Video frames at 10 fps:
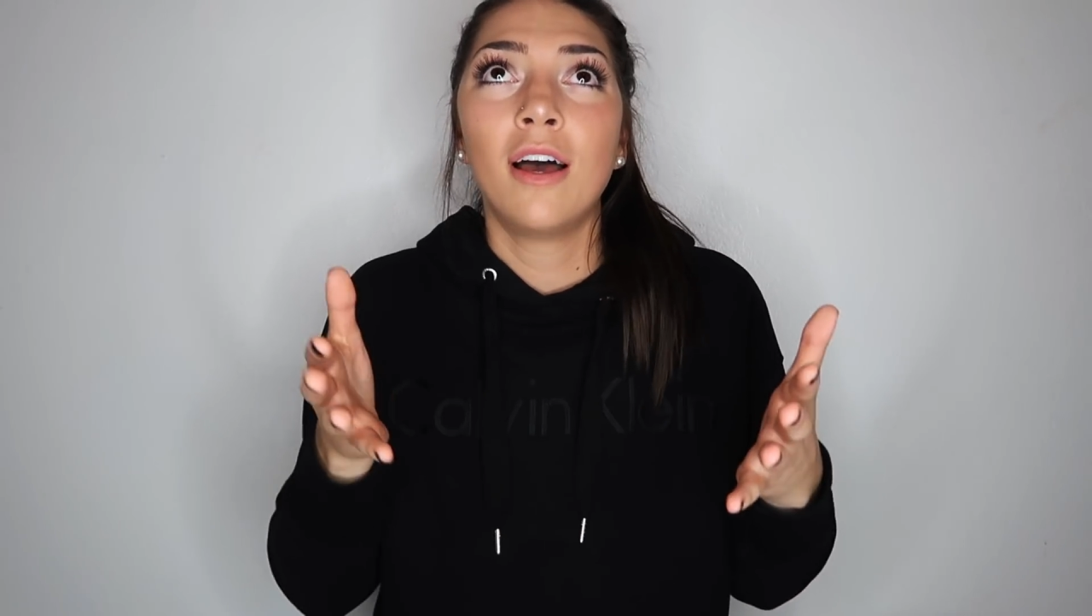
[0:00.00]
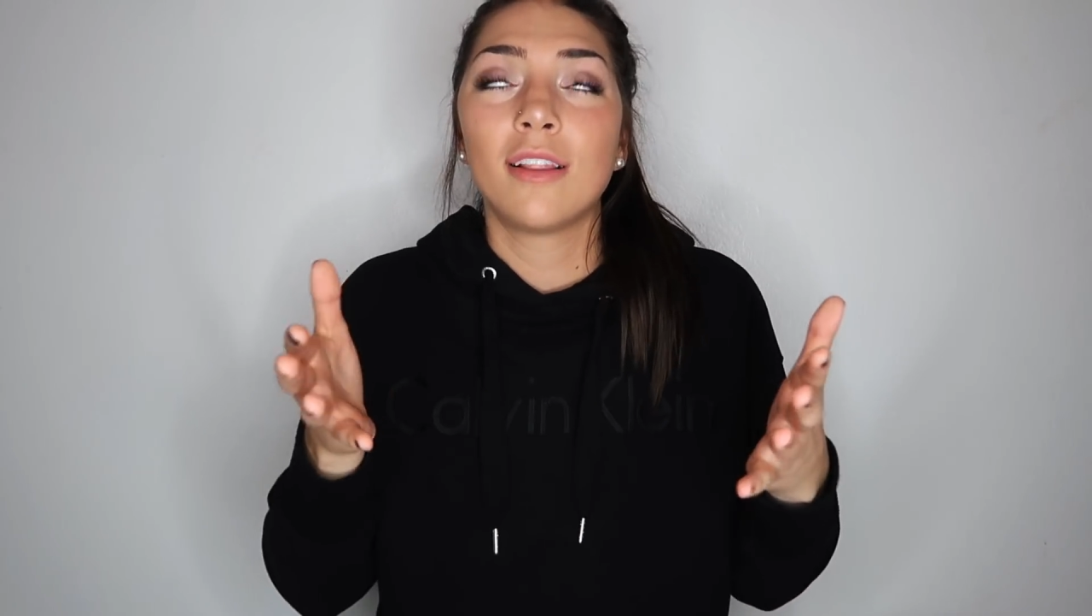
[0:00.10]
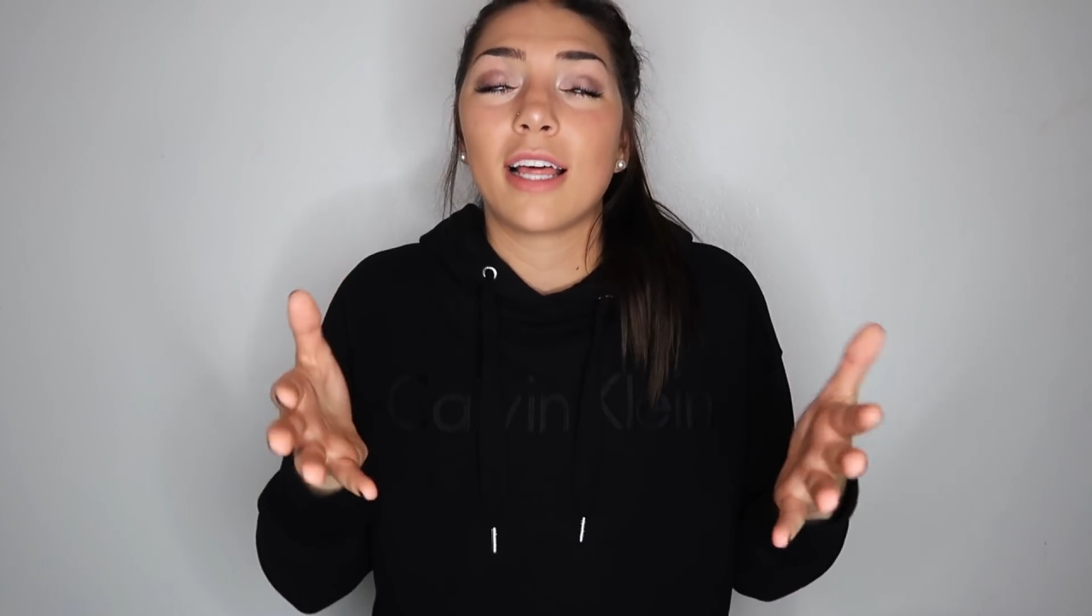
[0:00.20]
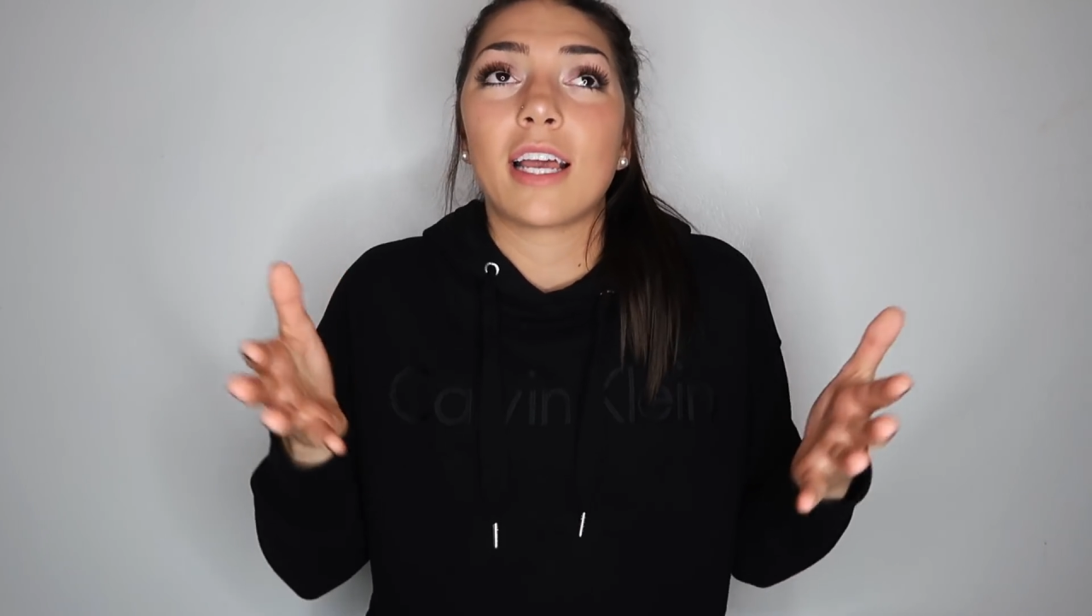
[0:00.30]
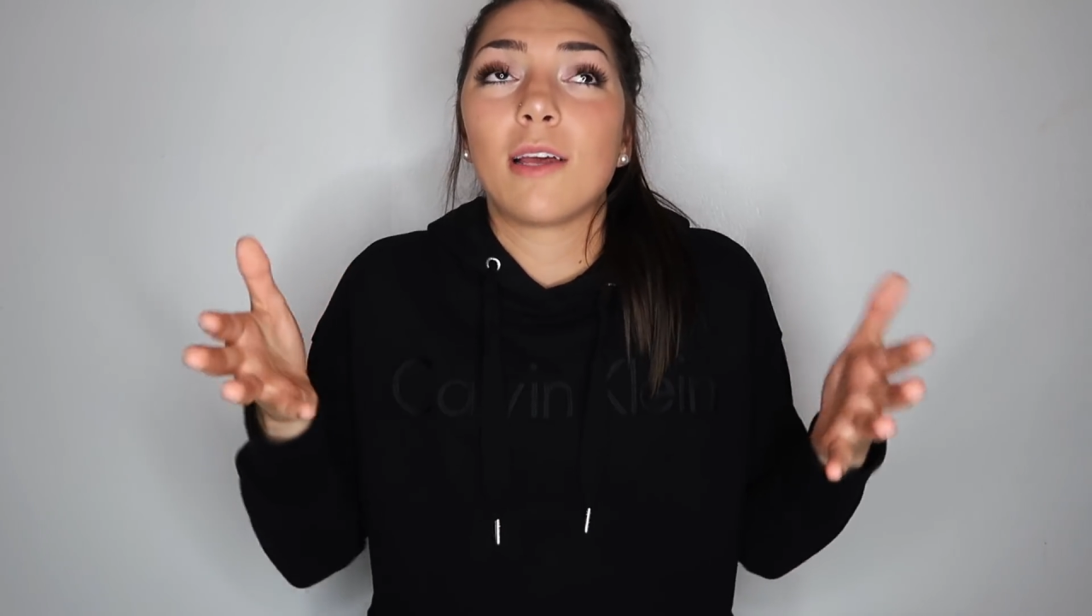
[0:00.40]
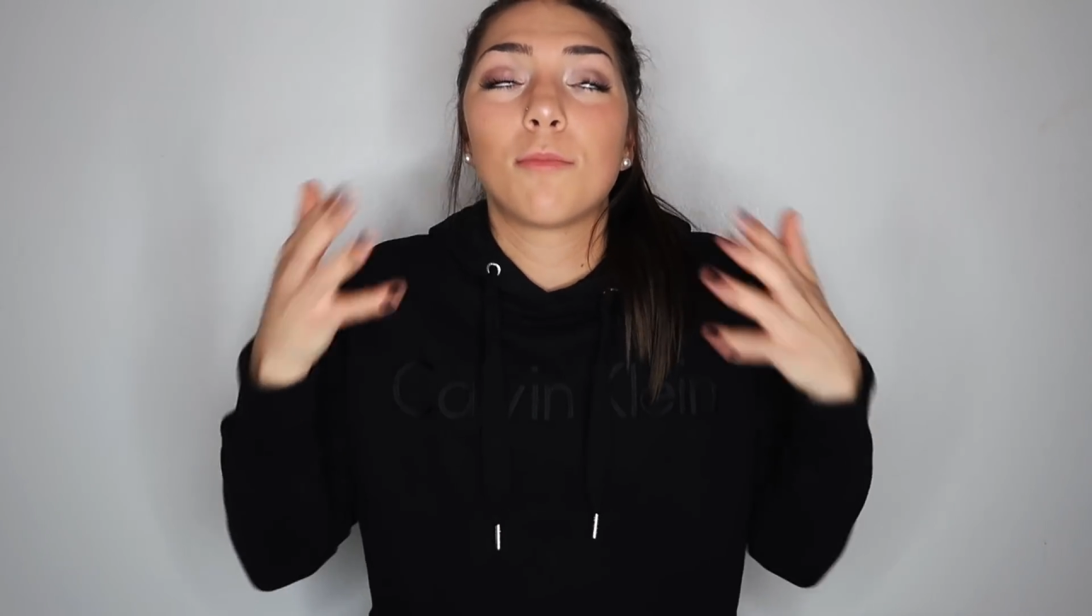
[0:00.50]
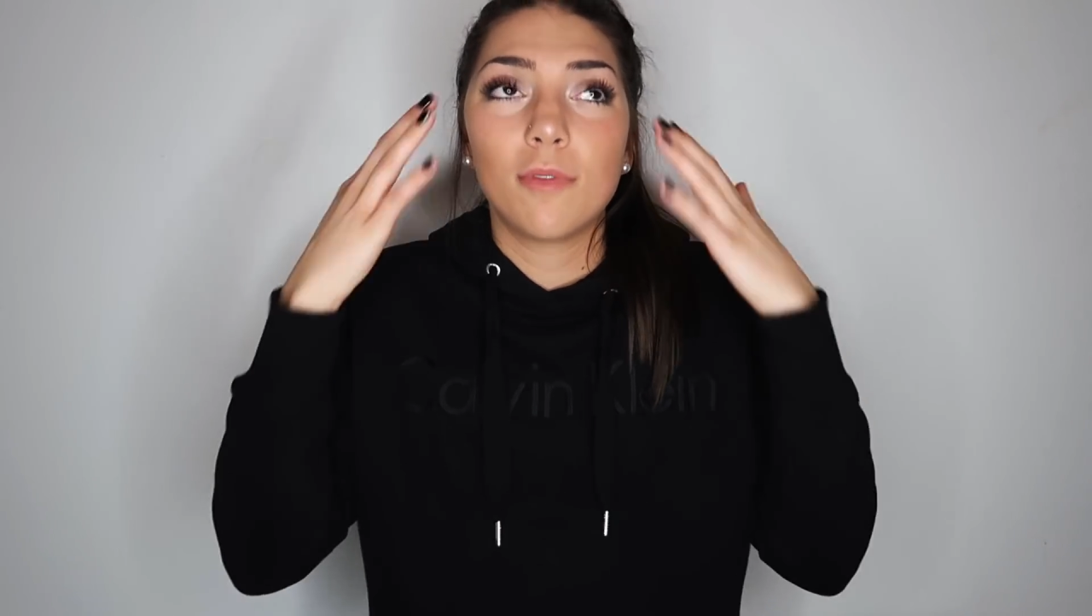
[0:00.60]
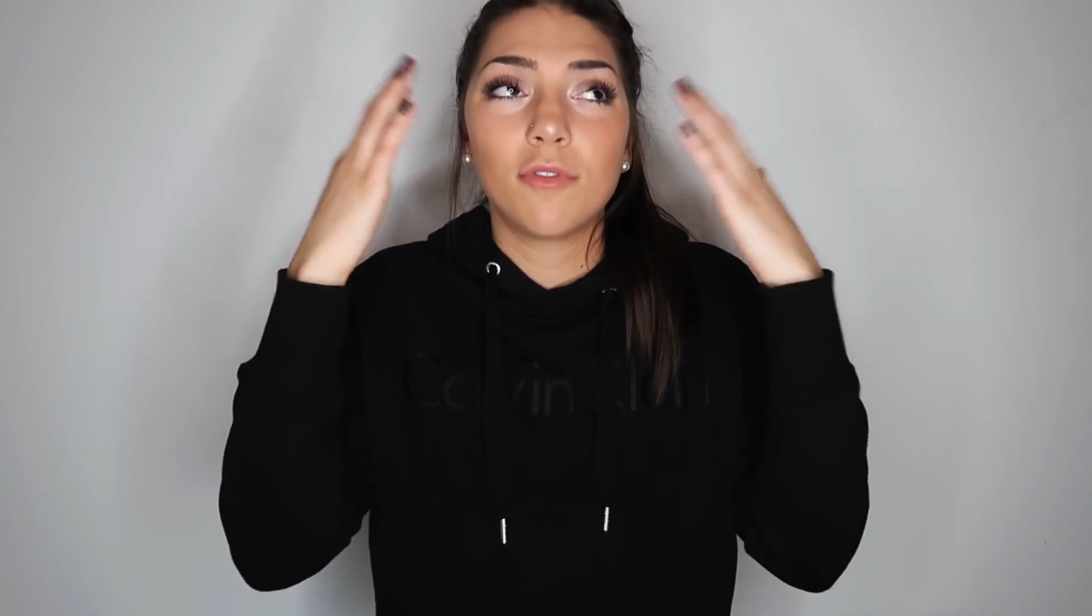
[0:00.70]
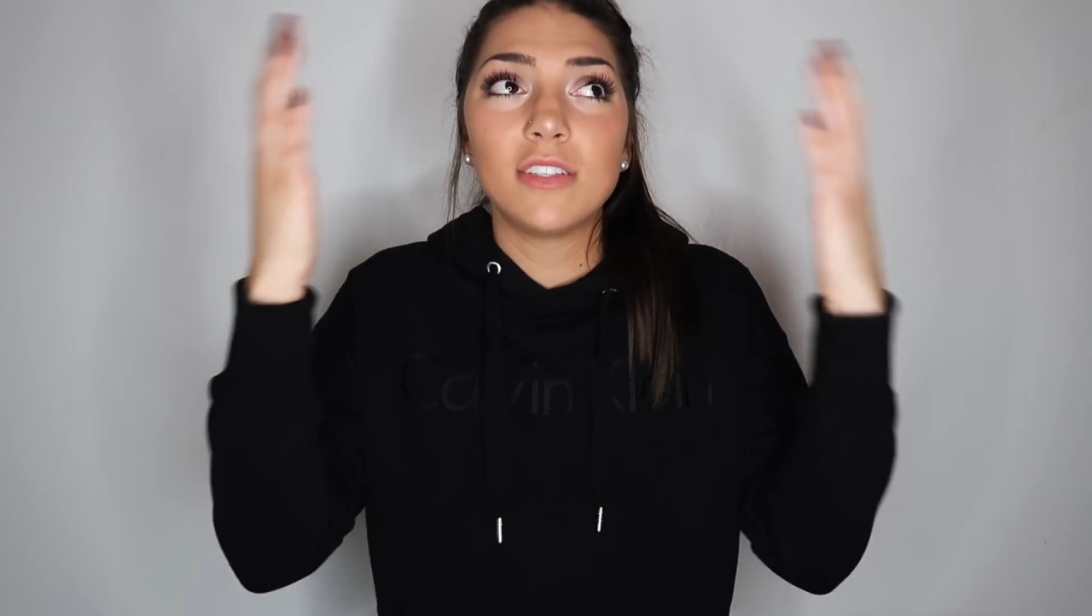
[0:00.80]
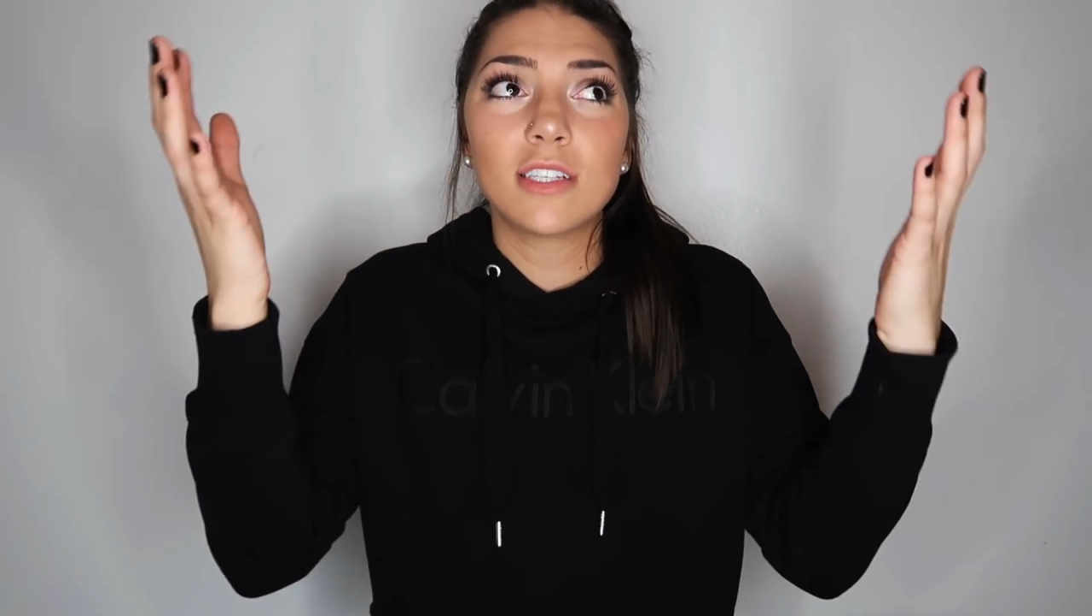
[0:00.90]
like,
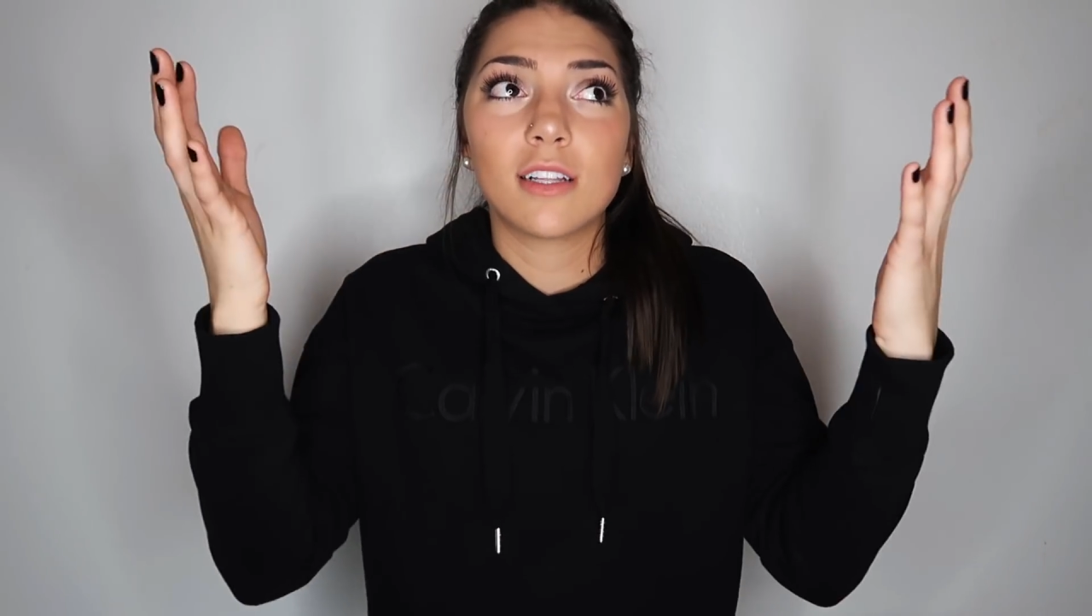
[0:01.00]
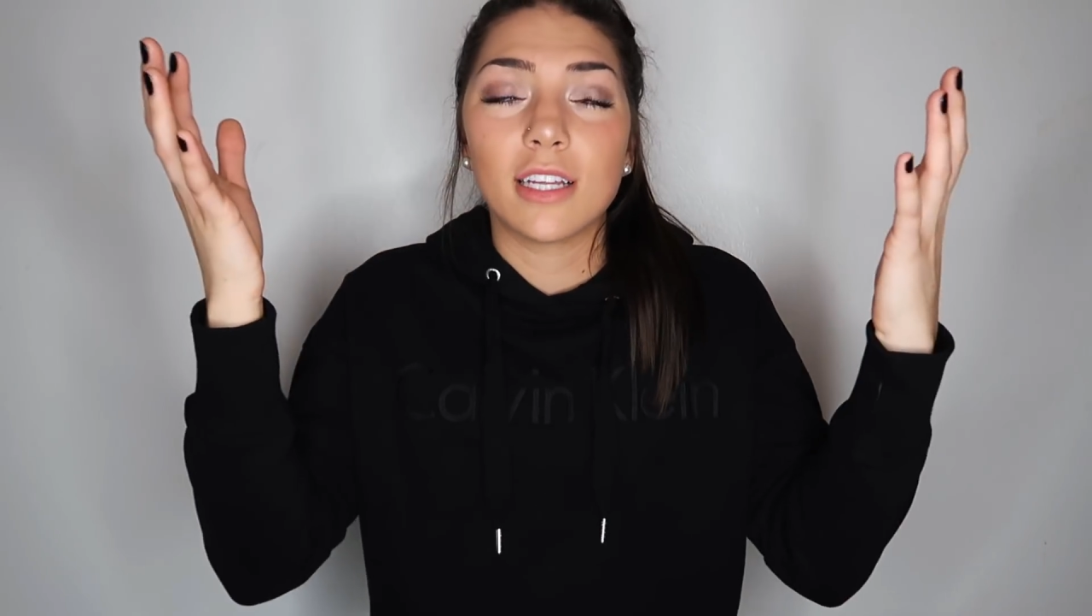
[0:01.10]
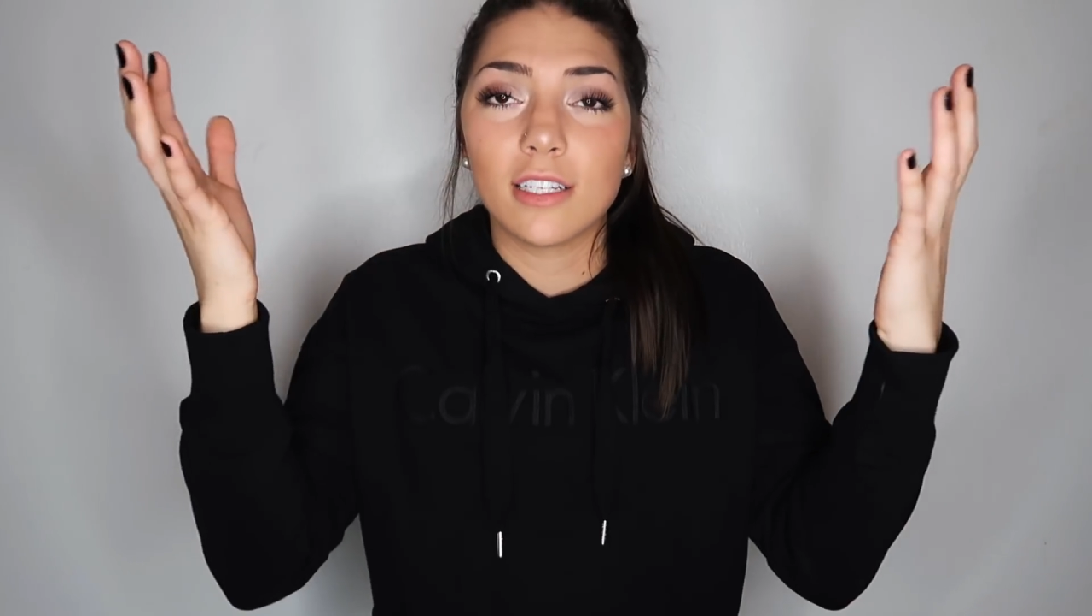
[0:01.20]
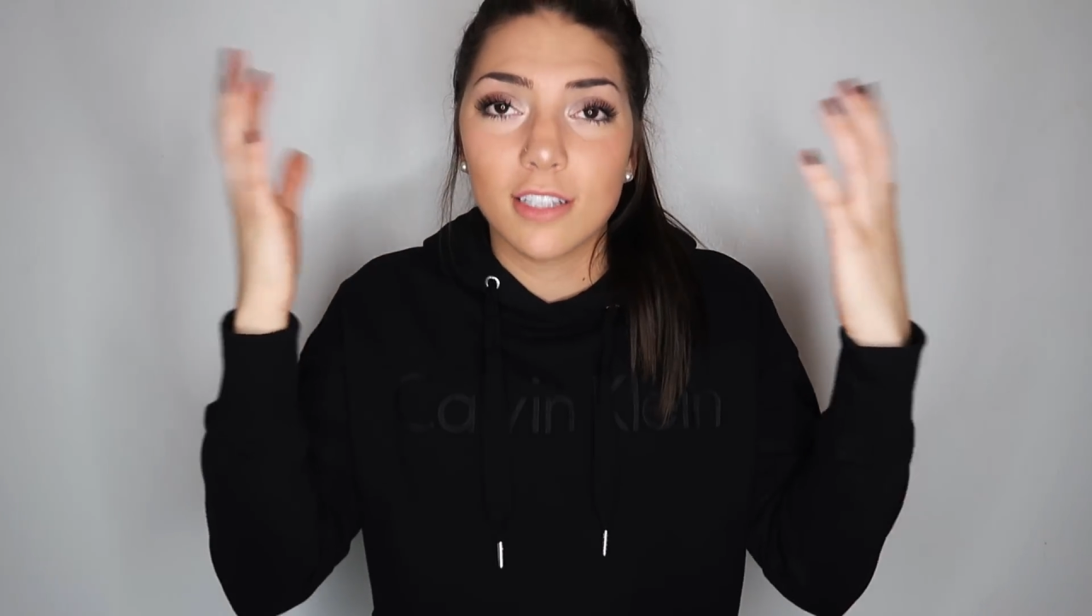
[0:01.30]
it physically